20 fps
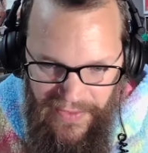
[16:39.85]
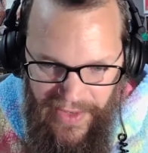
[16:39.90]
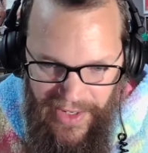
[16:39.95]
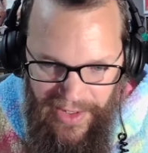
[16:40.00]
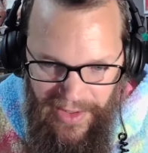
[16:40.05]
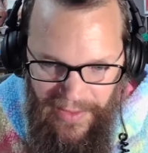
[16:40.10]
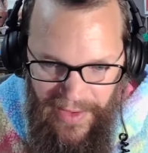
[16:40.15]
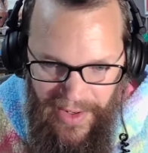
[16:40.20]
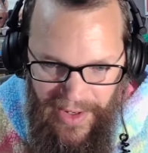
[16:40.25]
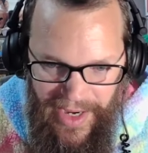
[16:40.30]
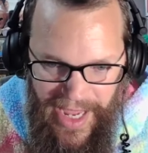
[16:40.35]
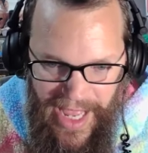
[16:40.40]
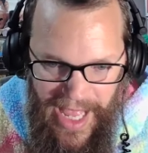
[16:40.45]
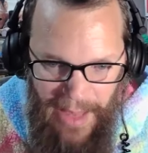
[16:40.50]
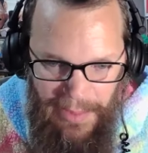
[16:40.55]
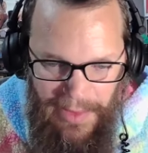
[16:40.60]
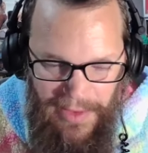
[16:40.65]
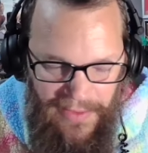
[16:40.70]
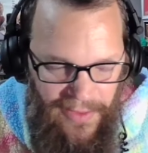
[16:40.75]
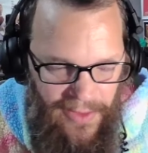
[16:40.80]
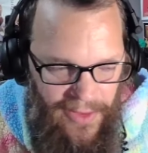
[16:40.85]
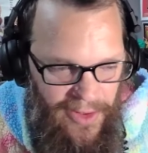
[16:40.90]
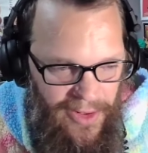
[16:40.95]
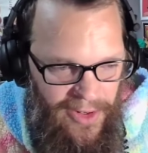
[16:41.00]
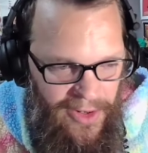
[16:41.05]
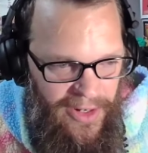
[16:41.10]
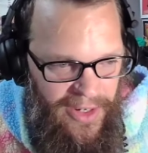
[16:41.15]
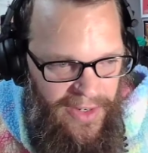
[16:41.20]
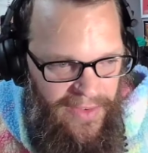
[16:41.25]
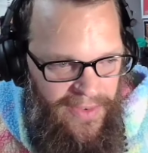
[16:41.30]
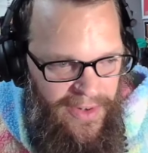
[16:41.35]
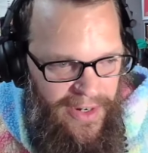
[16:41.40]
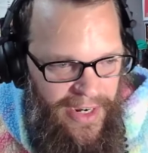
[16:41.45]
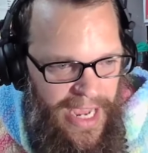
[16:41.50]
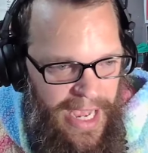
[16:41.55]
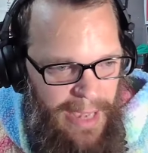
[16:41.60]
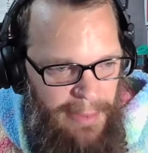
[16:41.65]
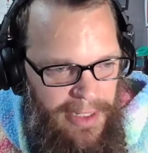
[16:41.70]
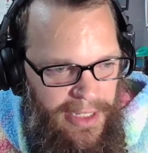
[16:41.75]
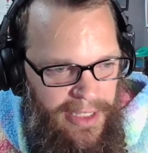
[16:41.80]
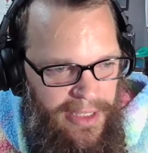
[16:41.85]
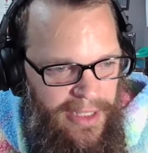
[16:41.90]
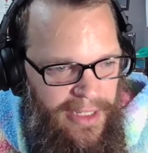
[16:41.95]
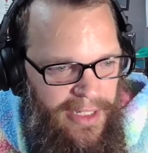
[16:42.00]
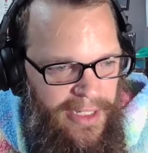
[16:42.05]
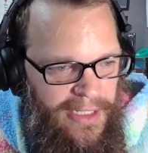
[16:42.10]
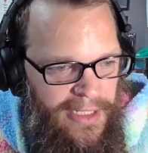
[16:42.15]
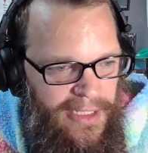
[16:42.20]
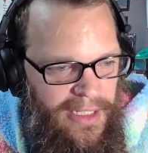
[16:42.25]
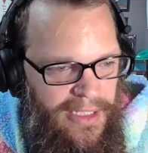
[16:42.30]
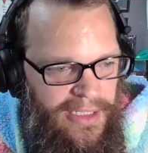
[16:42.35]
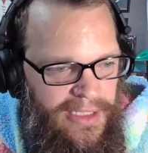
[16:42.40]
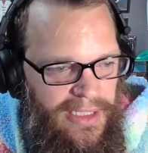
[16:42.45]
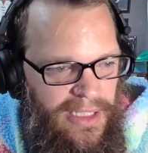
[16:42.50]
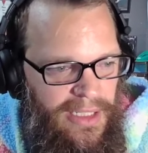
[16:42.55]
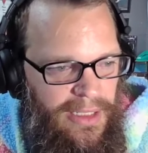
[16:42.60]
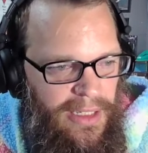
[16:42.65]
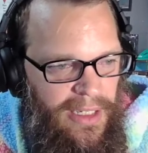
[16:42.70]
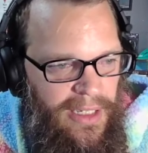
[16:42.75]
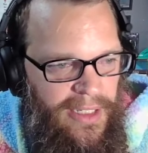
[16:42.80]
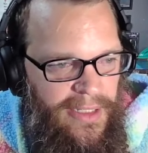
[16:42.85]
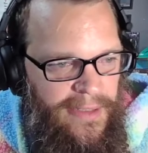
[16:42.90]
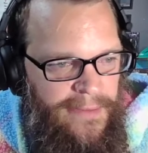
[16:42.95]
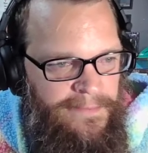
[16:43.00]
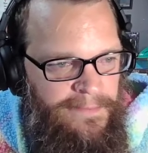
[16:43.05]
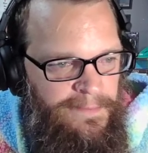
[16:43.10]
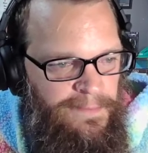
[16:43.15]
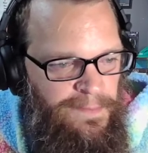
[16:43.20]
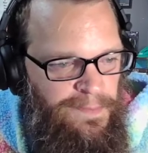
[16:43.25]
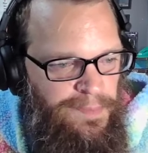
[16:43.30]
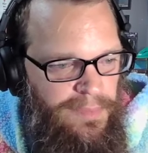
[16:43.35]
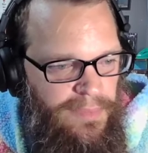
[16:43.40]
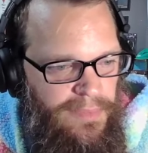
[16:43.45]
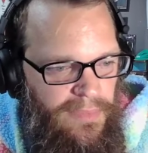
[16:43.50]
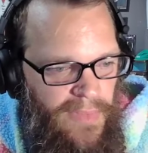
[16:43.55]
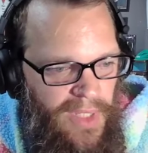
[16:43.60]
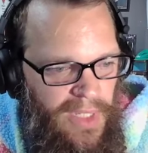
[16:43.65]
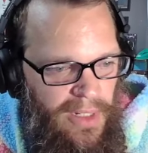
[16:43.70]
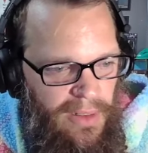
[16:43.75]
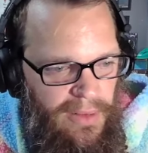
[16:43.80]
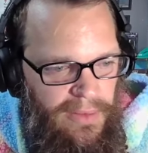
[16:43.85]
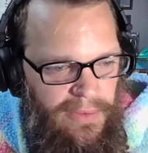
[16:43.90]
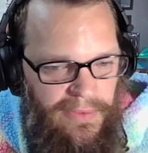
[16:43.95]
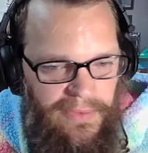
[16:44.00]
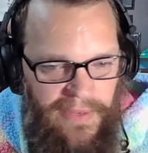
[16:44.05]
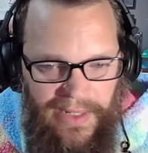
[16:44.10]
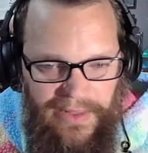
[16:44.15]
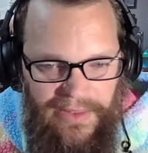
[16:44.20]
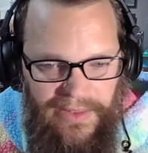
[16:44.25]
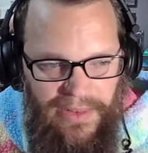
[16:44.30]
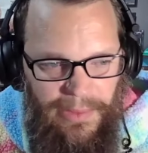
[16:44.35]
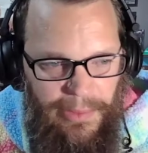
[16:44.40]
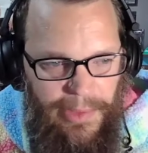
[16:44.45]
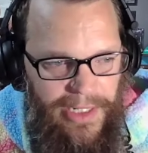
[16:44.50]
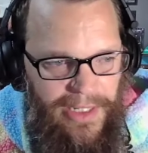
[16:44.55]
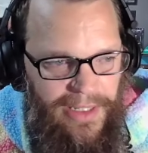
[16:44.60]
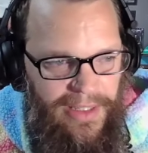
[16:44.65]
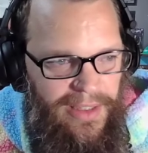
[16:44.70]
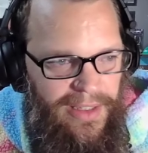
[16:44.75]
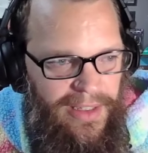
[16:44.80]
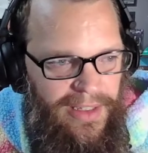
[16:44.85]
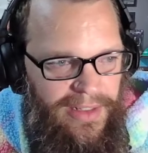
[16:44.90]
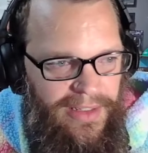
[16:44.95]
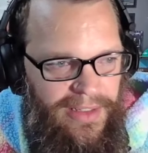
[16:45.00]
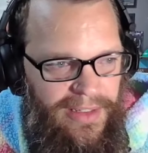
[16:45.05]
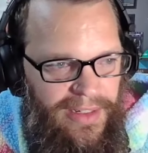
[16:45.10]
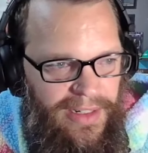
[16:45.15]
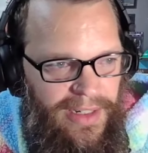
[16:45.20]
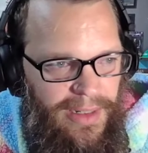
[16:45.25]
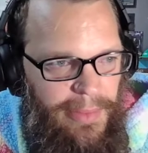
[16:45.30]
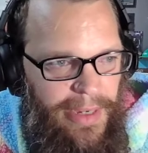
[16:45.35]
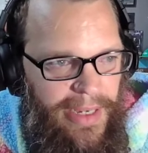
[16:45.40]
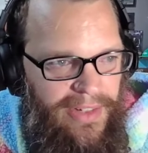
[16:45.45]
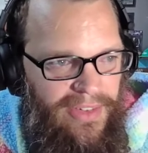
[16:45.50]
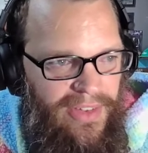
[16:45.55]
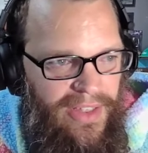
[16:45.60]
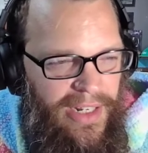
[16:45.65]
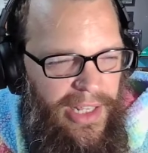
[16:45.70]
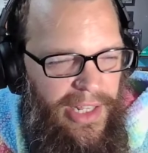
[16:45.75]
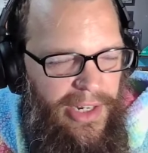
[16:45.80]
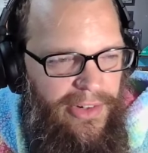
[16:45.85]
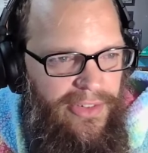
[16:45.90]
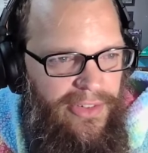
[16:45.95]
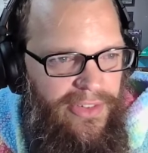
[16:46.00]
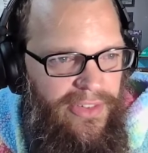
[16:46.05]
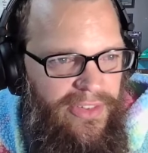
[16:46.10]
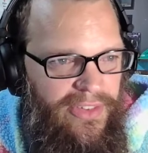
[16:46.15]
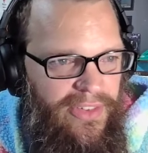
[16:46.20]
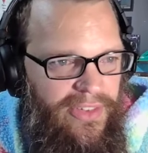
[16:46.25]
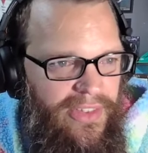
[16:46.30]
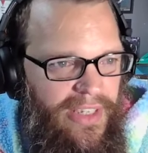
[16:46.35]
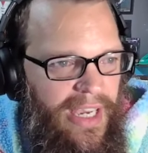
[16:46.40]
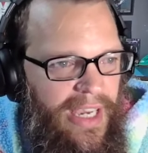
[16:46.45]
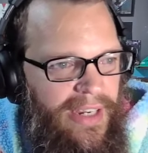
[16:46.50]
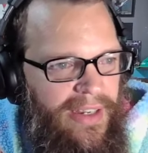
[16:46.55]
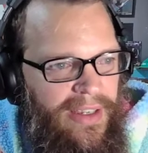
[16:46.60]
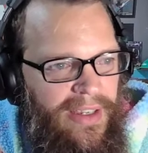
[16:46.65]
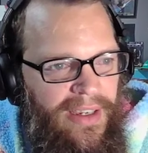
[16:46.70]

Very, very happy for her and very happy that she uh you know, found somebody that uh, can match that energy she's got.